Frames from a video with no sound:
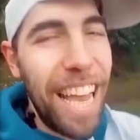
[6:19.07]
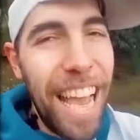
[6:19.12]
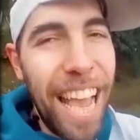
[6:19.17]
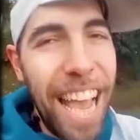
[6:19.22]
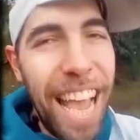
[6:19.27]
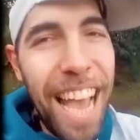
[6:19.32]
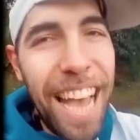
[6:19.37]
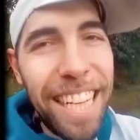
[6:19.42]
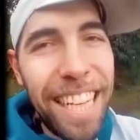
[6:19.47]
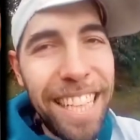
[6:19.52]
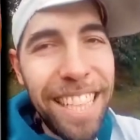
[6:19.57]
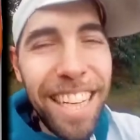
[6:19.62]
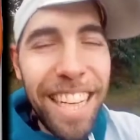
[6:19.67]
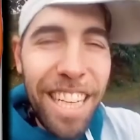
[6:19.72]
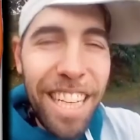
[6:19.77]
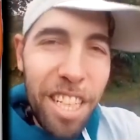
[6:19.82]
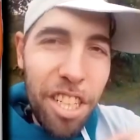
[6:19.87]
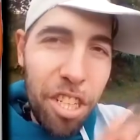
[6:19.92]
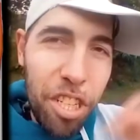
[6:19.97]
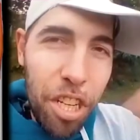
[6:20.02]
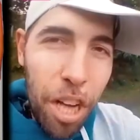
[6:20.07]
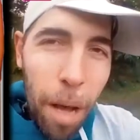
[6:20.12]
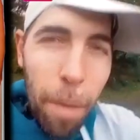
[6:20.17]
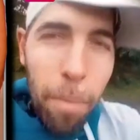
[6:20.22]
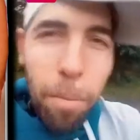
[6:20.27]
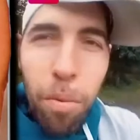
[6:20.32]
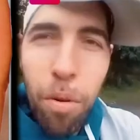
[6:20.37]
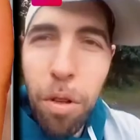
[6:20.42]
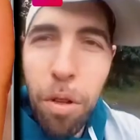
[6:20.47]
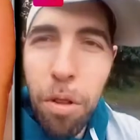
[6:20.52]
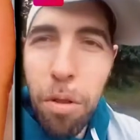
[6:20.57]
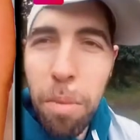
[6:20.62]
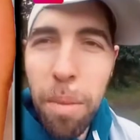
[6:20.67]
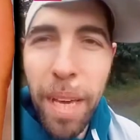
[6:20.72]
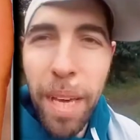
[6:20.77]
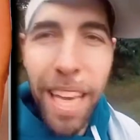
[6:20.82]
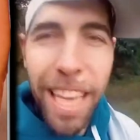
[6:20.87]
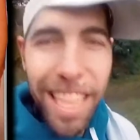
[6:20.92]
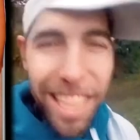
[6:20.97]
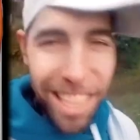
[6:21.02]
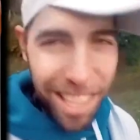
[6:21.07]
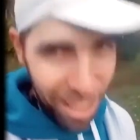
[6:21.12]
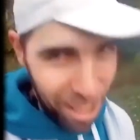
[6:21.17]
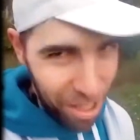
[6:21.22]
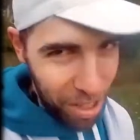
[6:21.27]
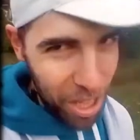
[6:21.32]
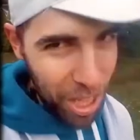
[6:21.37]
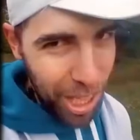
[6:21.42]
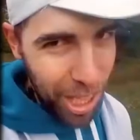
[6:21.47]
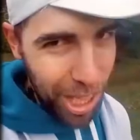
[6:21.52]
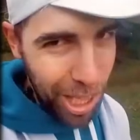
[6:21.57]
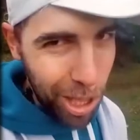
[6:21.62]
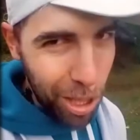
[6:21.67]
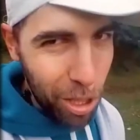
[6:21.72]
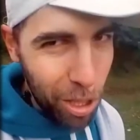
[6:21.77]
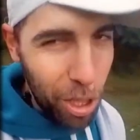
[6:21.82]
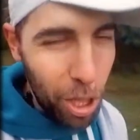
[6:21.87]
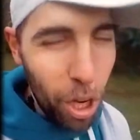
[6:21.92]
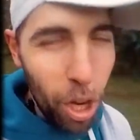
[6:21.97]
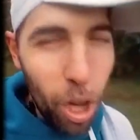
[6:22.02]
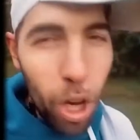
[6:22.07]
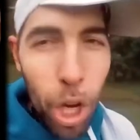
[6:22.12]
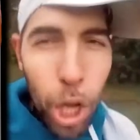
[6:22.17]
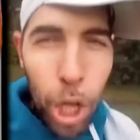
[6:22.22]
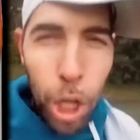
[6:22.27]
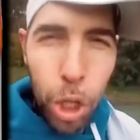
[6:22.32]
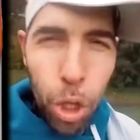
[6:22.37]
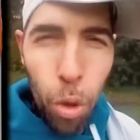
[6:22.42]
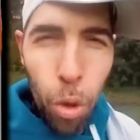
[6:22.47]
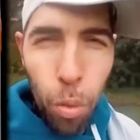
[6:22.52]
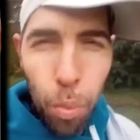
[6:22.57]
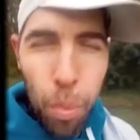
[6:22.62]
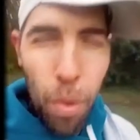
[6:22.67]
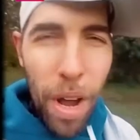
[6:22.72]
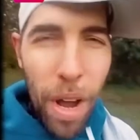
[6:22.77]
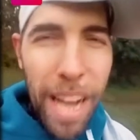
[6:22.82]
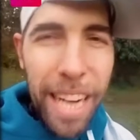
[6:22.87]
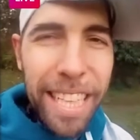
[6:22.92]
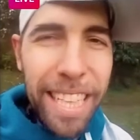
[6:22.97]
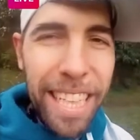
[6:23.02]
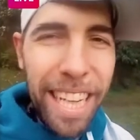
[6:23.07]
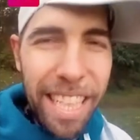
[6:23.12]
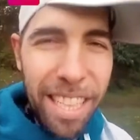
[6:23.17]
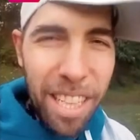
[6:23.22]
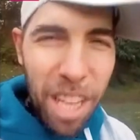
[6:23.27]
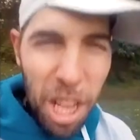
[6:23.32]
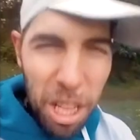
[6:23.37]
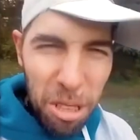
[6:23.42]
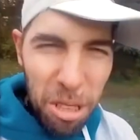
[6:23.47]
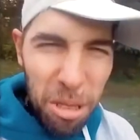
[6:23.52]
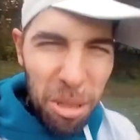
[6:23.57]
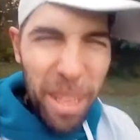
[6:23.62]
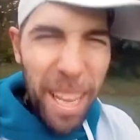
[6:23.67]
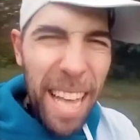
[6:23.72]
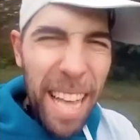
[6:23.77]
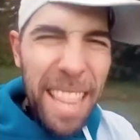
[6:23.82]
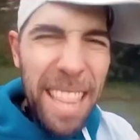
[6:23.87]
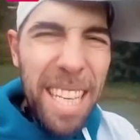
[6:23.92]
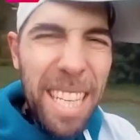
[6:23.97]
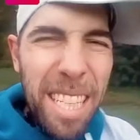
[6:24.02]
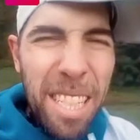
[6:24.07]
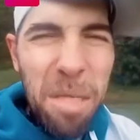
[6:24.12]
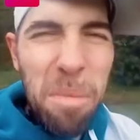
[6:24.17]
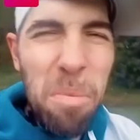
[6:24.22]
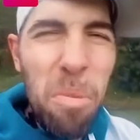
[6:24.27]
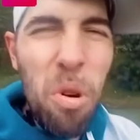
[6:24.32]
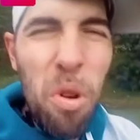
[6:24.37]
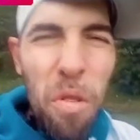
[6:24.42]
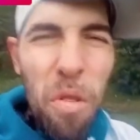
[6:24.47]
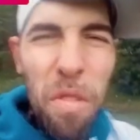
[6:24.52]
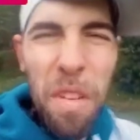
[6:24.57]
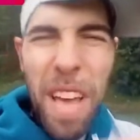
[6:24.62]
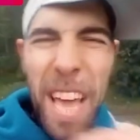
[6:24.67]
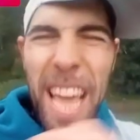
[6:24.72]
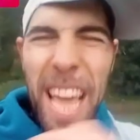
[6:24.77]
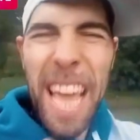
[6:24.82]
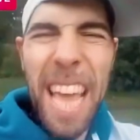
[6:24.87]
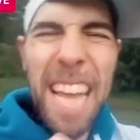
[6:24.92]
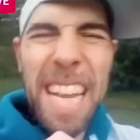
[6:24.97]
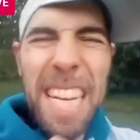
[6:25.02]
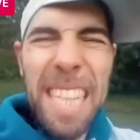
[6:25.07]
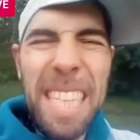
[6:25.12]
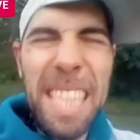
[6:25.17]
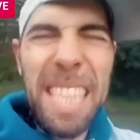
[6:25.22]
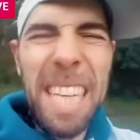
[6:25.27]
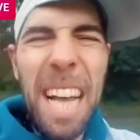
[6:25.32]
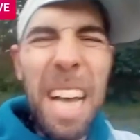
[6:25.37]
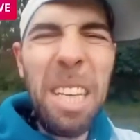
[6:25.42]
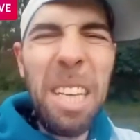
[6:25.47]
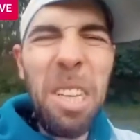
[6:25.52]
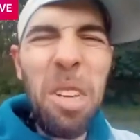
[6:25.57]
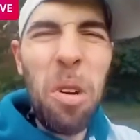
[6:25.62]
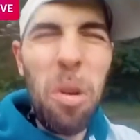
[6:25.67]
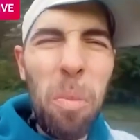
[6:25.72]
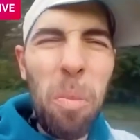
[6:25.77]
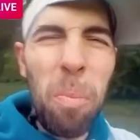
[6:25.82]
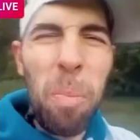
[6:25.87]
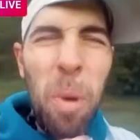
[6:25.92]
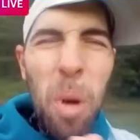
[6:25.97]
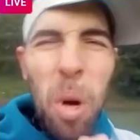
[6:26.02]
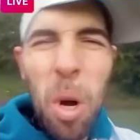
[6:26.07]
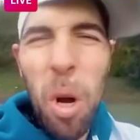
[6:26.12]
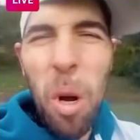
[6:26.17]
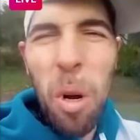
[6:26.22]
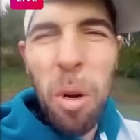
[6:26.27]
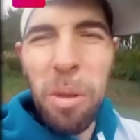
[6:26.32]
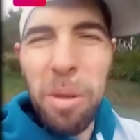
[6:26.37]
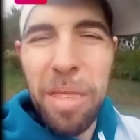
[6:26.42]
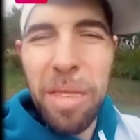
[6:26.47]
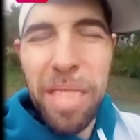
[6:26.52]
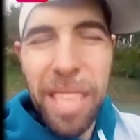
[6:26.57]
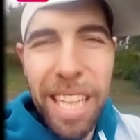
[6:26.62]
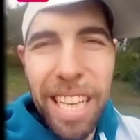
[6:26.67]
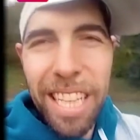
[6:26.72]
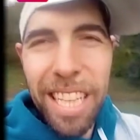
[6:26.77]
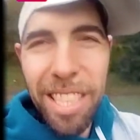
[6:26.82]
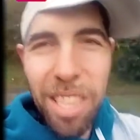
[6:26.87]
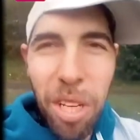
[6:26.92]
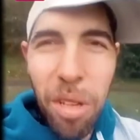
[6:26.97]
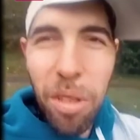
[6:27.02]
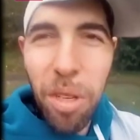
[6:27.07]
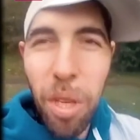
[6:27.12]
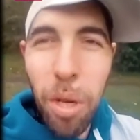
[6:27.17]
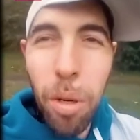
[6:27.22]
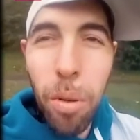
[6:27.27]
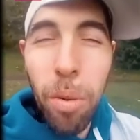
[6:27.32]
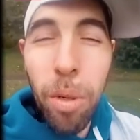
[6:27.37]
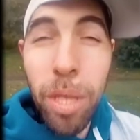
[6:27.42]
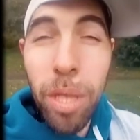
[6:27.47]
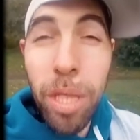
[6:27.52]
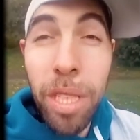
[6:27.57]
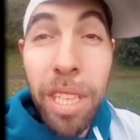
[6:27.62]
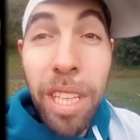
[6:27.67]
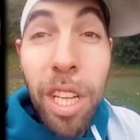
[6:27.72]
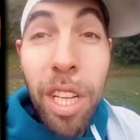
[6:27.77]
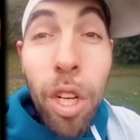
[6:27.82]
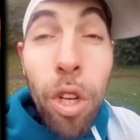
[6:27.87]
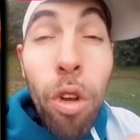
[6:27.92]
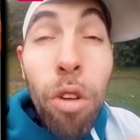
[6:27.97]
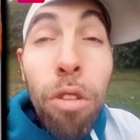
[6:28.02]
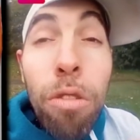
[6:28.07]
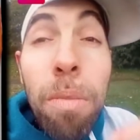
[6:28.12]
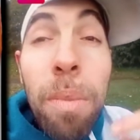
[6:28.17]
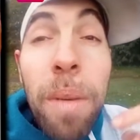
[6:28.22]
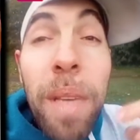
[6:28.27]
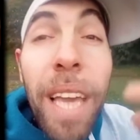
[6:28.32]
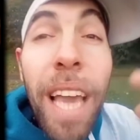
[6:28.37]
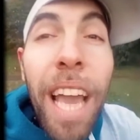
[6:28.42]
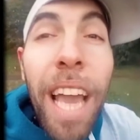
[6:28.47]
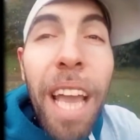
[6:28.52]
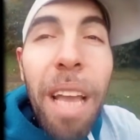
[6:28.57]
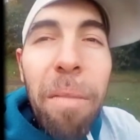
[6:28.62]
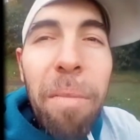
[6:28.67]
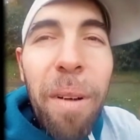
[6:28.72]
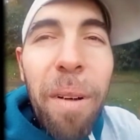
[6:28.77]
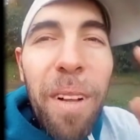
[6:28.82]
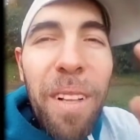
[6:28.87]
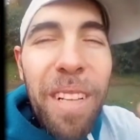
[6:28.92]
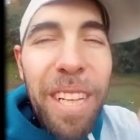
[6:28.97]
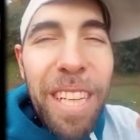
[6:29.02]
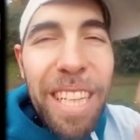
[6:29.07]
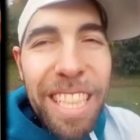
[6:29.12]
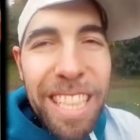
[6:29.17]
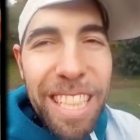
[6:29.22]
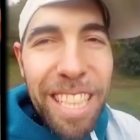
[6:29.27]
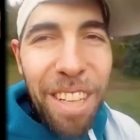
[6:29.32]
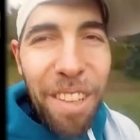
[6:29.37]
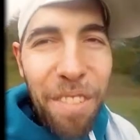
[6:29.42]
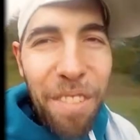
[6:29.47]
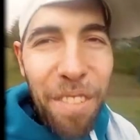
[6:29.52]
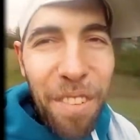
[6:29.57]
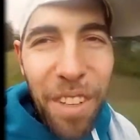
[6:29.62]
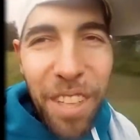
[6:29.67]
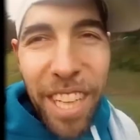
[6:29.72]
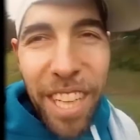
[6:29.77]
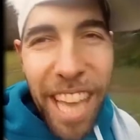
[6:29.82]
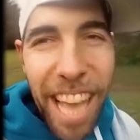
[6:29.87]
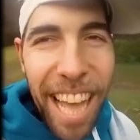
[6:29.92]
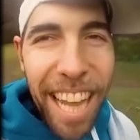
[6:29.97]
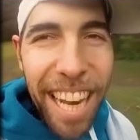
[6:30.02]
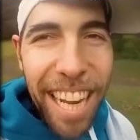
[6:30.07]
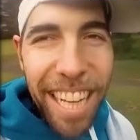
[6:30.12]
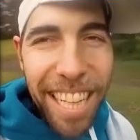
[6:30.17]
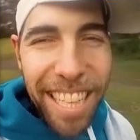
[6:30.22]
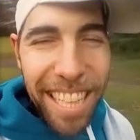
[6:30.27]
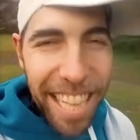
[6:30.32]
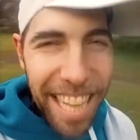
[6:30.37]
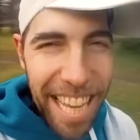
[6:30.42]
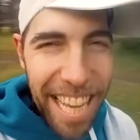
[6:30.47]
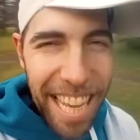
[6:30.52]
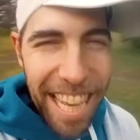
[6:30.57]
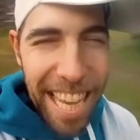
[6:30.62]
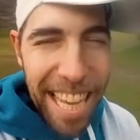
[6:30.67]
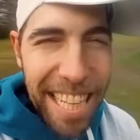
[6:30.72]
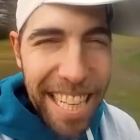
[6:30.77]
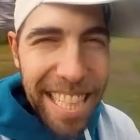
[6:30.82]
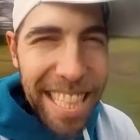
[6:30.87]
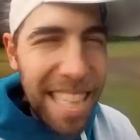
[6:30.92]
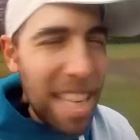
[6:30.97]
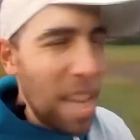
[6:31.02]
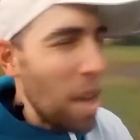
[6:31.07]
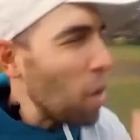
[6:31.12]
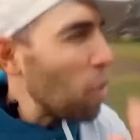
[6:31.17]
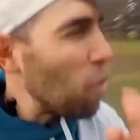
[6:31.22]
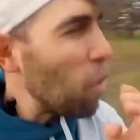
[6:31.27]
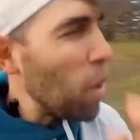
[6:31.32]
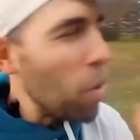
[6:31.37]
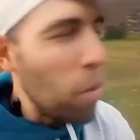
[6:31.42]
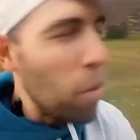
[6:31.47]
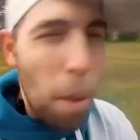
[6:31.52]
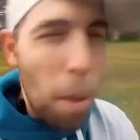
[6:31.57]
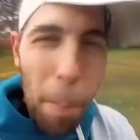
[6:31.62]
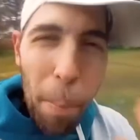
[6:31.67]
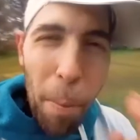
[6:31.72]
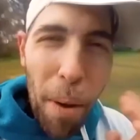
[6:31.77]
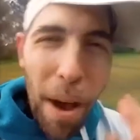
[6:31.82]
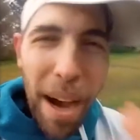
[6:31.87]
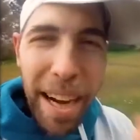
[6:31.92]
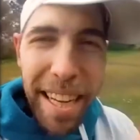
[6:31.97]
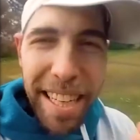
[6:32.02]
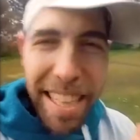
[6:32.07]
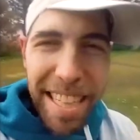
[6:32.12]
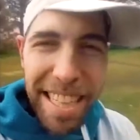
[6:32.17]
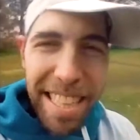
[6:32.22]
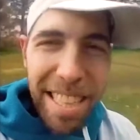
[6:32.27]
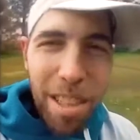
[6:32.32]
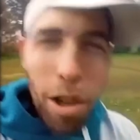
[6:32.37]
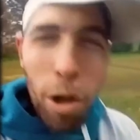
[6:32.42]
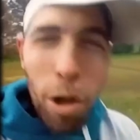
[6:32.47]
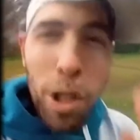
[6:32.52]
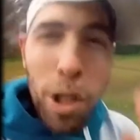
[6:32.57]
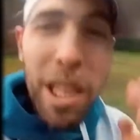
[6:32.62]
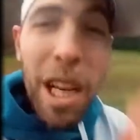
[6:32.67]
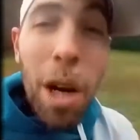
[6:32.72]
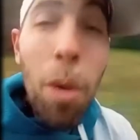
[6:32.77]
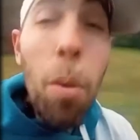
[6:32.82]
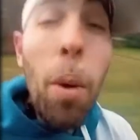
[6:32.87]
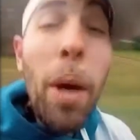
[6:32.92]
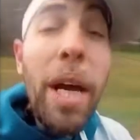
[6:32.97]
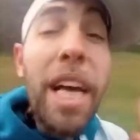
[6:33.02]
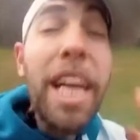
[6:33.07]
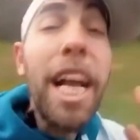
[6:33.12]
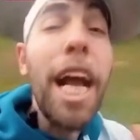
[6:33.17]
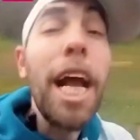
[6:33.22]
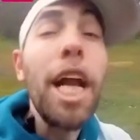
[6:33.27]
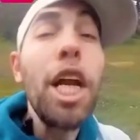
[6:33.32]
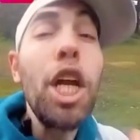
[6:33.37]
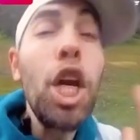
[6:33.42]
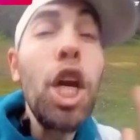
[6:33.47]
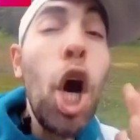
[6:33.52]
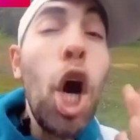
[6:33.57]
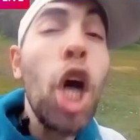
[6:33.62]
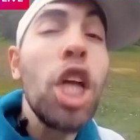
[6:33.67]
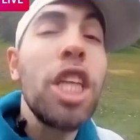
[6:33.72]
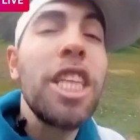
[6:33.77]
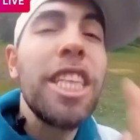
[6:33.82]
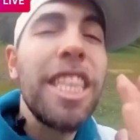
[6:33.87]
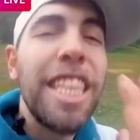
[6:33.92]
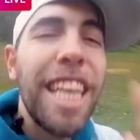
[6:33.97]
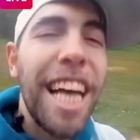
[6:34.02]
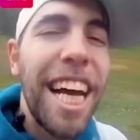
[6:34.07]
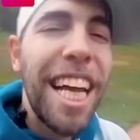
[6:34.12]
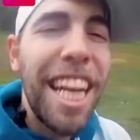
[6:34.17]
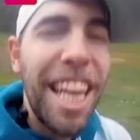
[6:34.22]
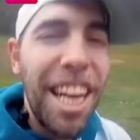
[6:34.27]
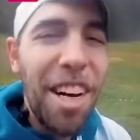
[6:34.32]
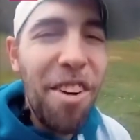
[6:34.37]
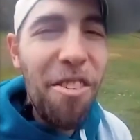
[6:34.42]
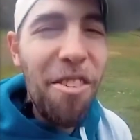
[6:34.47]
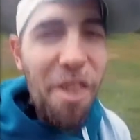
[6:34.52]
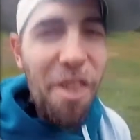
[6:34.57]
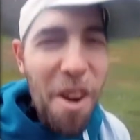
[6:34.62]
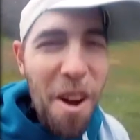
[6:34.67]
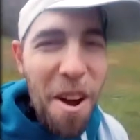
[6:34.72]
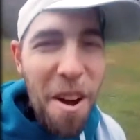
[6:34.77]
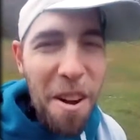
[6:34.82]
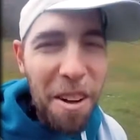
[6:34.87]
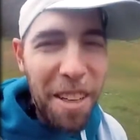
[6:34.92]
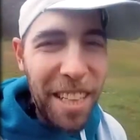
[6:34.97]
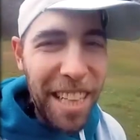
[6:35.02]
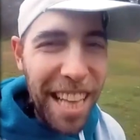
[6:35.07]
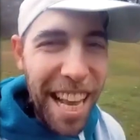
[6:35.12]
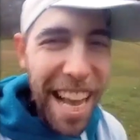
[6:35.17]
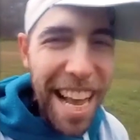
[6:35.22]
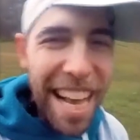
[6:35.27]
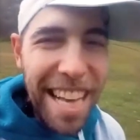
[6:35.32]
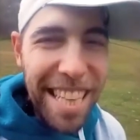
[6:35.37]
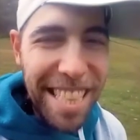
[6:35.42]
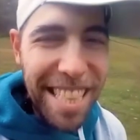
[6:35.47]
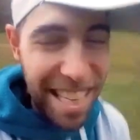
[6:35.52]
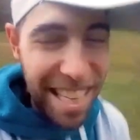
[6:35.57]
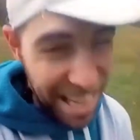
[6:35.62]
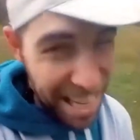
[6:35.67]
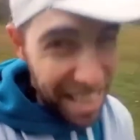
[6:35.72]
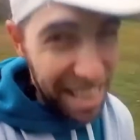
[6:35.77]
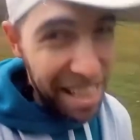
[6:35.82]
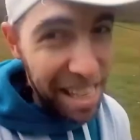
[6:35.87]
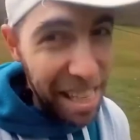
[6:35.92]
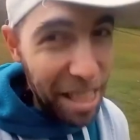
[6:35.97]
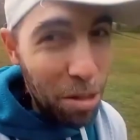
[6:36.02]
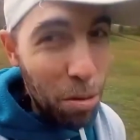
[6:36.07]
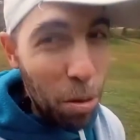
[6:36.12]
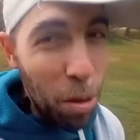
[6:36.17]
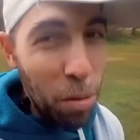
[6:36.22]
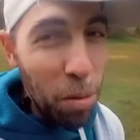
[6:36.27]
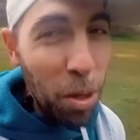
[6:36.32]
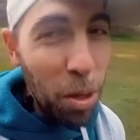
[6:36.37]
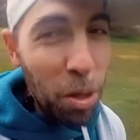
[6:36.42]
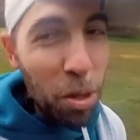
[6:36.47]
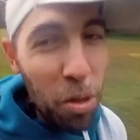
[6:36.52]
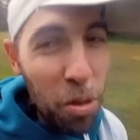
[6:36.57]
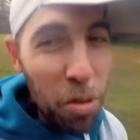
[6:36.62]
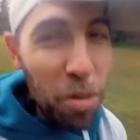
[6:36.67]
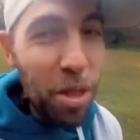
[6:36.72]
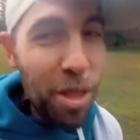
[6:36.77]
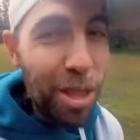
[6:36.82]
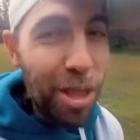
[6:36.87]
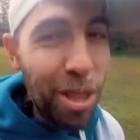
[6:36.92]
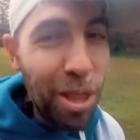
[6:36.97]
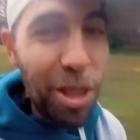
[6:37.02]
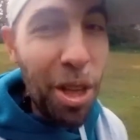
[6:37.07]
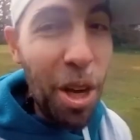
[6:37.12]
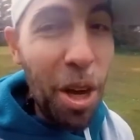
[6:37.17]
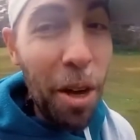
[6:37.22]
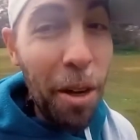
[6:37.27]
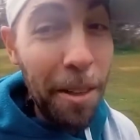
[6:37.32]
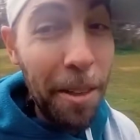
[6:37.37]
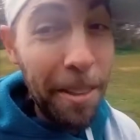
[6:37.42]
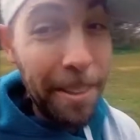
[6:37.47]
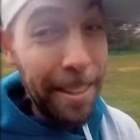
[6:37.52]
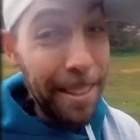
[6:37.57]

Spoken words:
And jump with me to the studio to practice, to get this move inside your bones so you would not be able to forget it. It's where we practice until we cannot get it wrong. Yes, this is what we do in the studio.